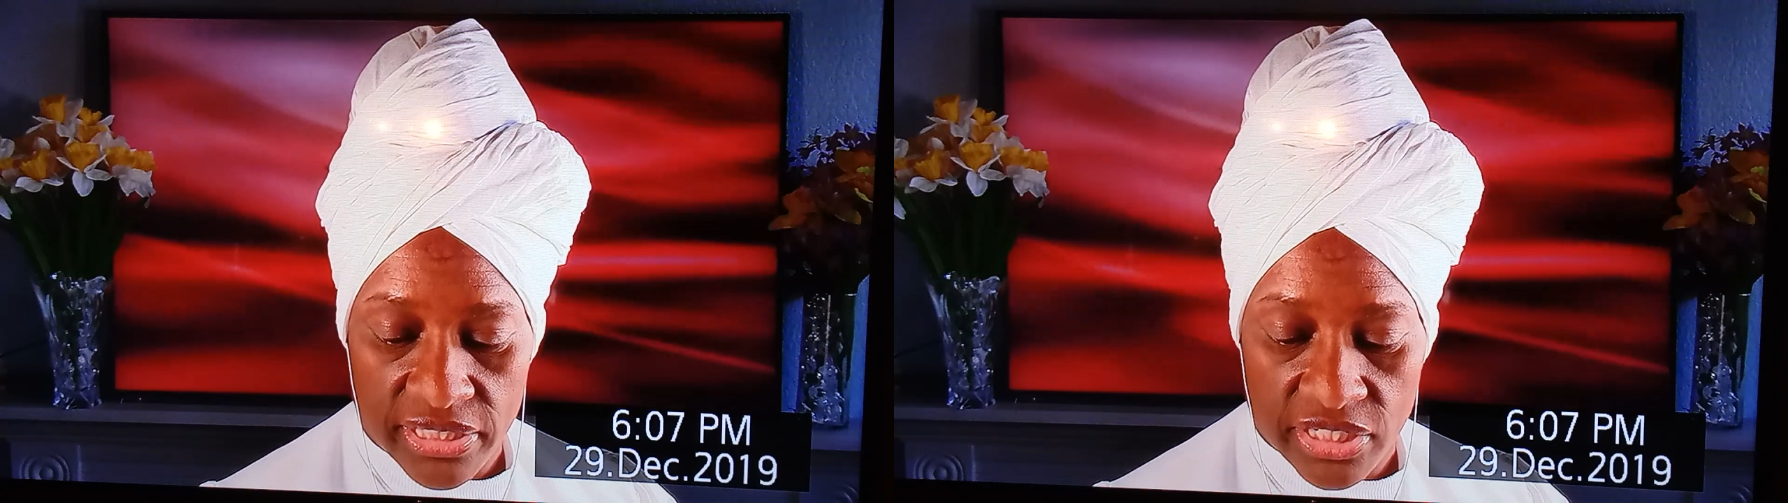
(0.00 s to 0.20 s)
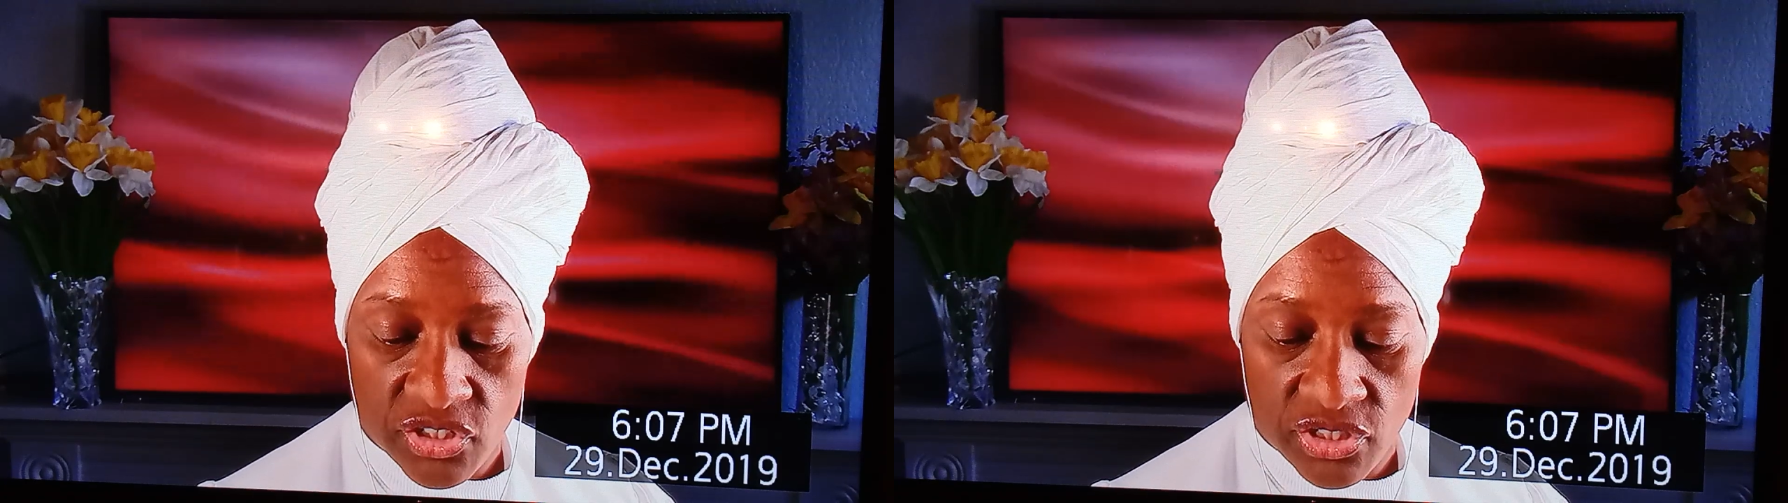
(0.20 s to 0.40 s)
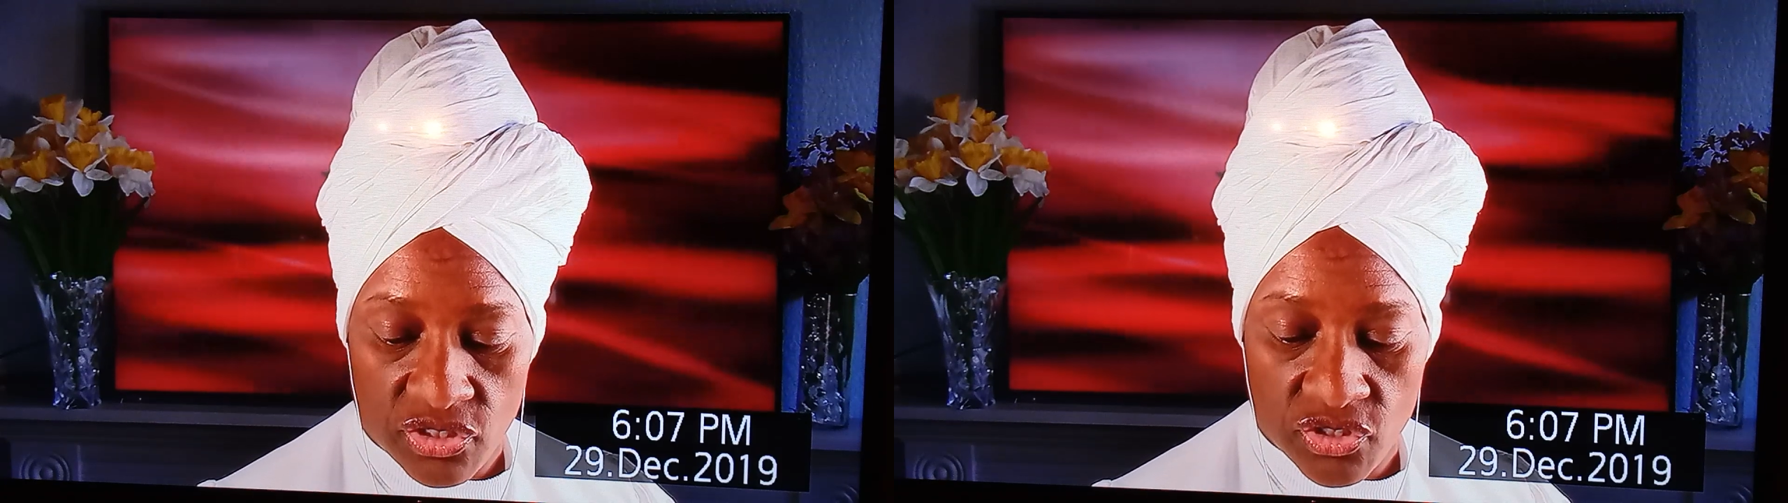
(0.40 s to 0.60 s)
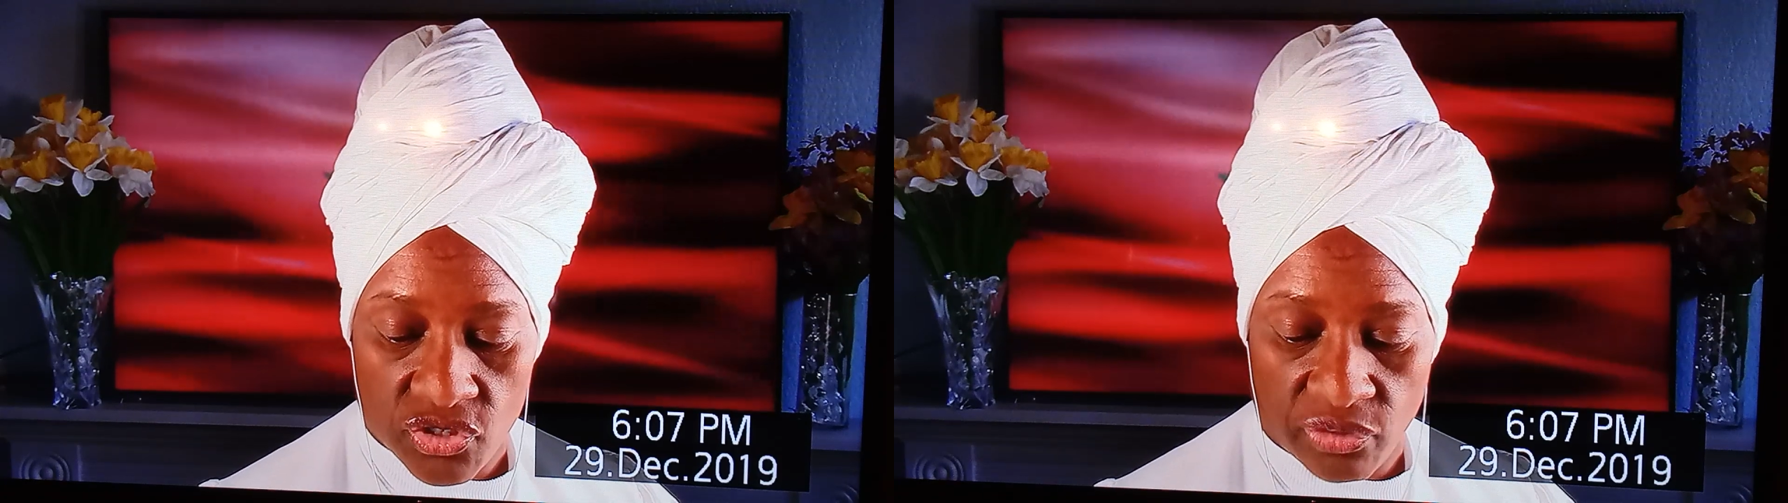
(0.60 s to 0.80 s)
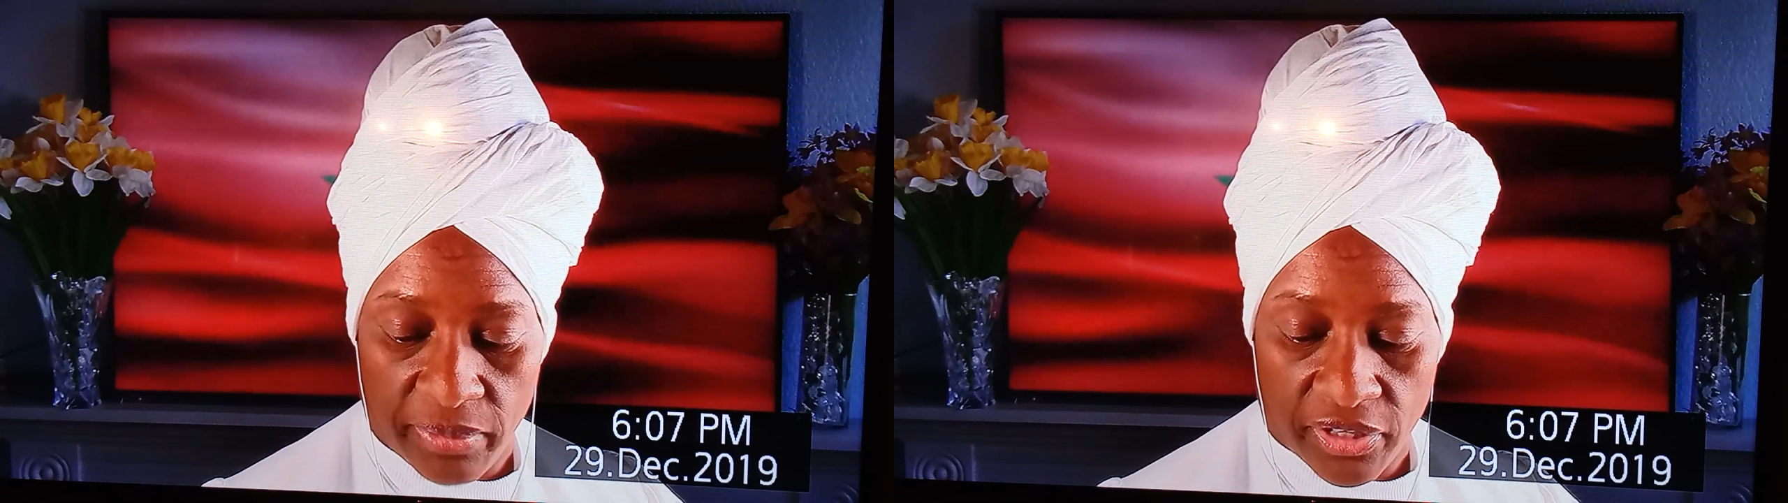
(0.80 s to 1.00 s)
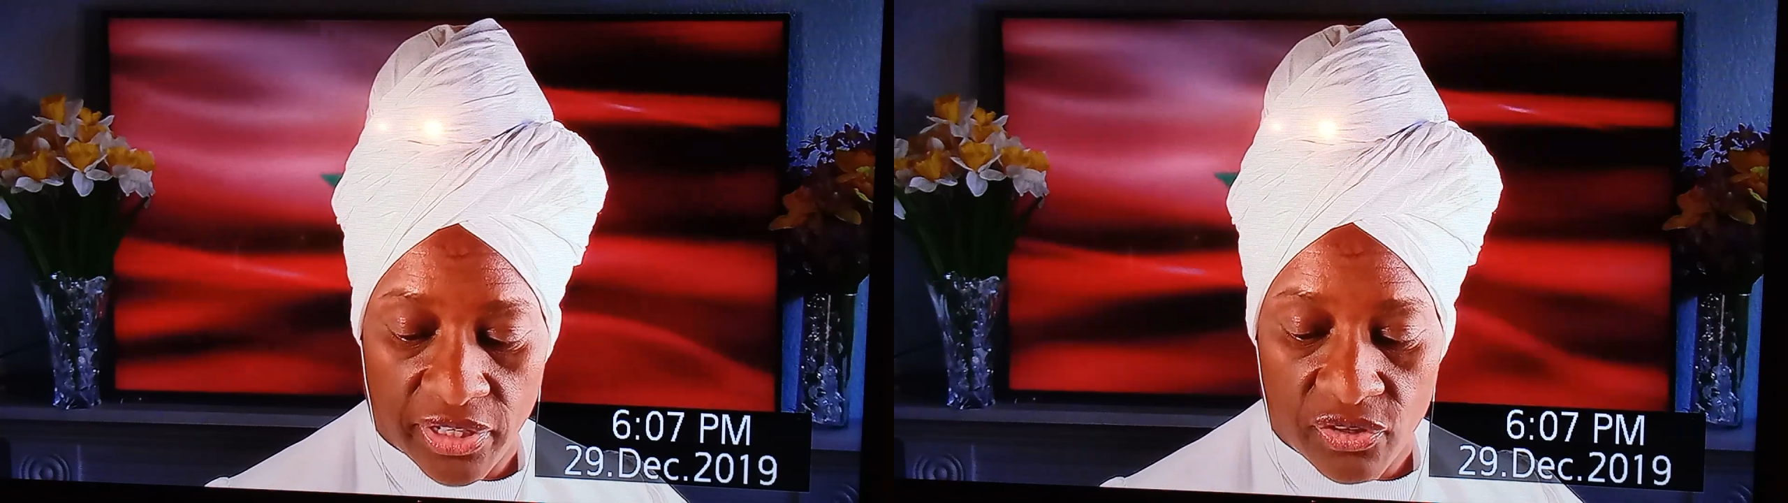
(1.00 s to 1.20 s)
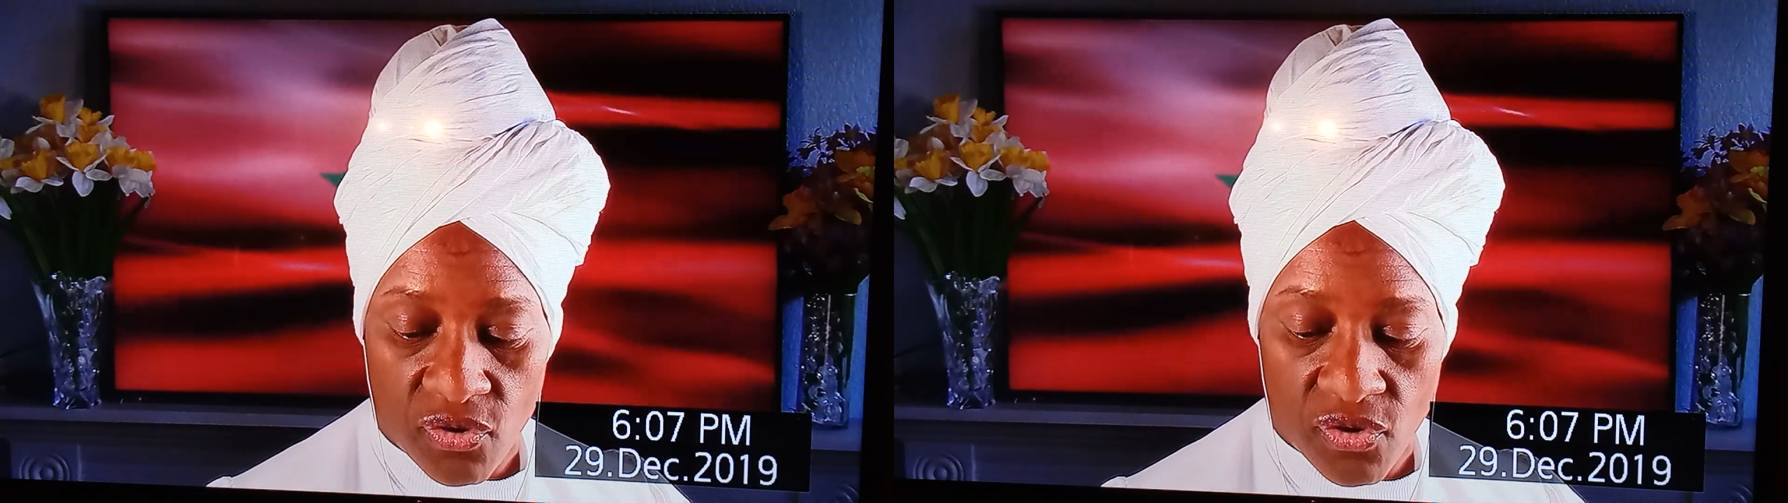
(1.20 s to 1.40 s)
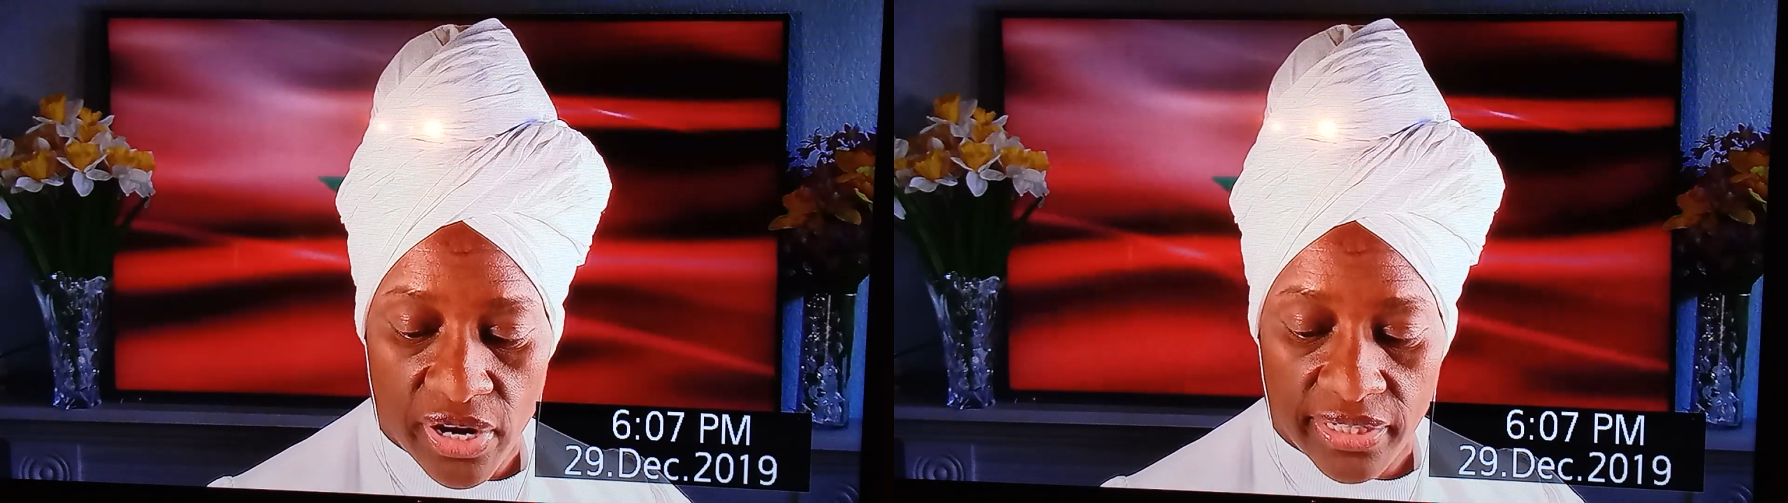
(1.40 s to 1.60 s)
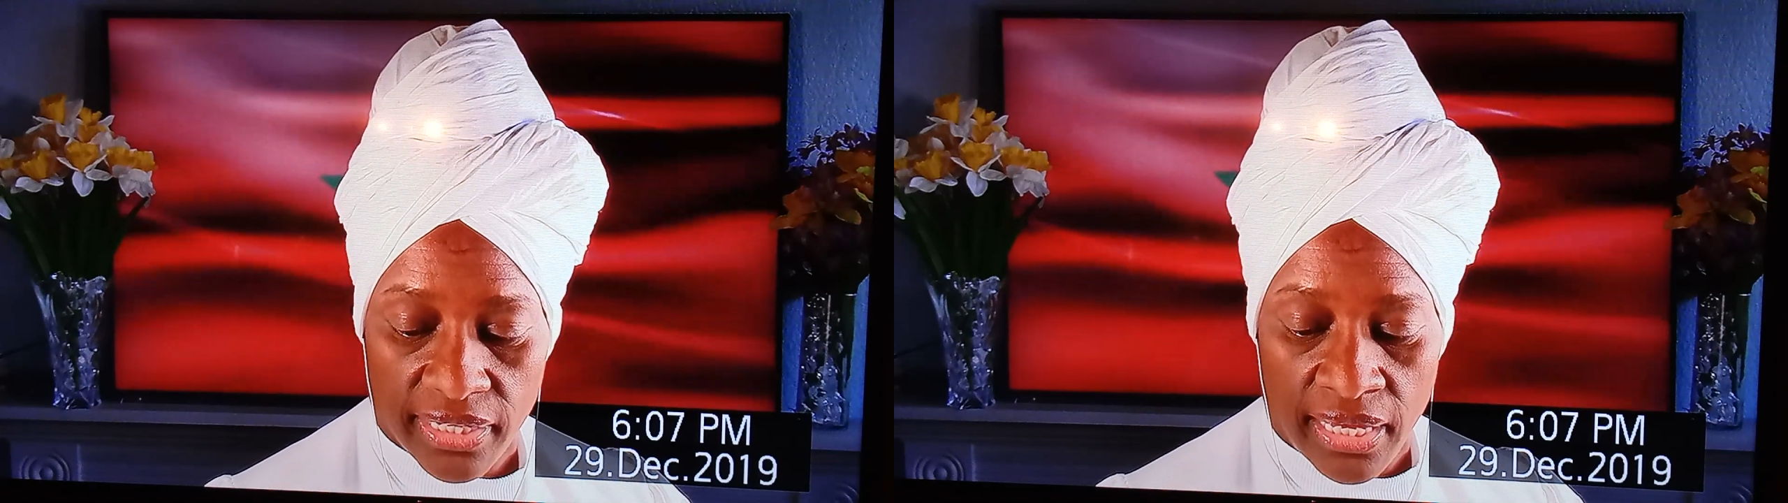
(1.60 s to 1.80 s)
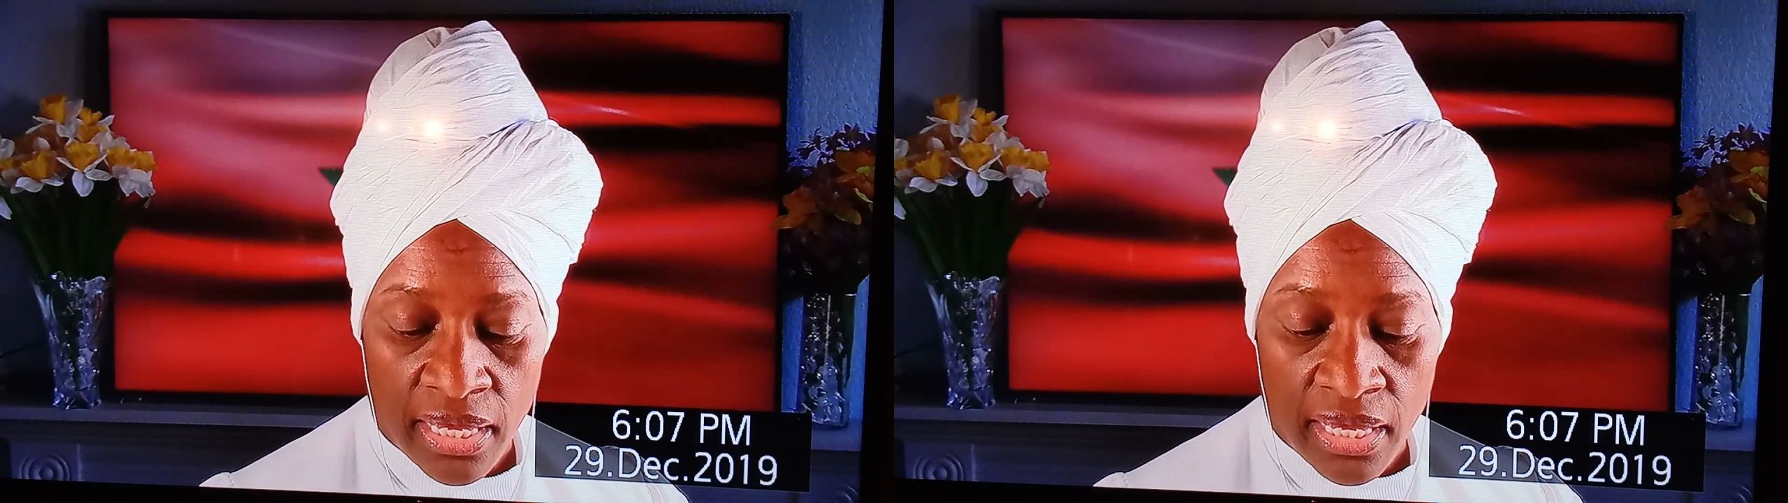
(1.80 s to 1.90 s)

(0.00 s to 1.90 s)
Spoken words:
indigenous de jure American court,